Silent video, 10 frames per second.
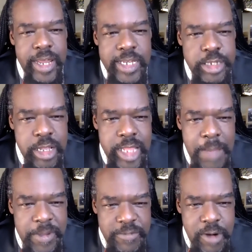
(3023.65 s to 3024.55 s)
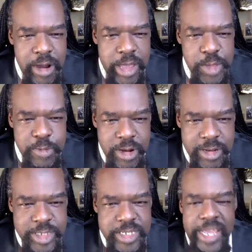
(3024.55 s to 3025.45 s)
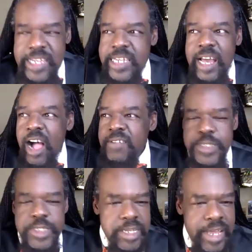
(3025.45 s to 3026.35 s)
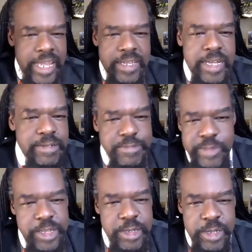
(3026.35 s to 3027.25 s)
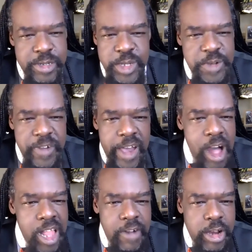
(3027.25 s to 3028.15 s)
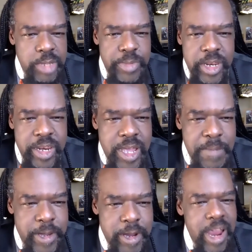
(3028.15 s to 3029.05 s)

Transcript: I start clapping for our health workers, and all of a sudden we unify all of our community up here.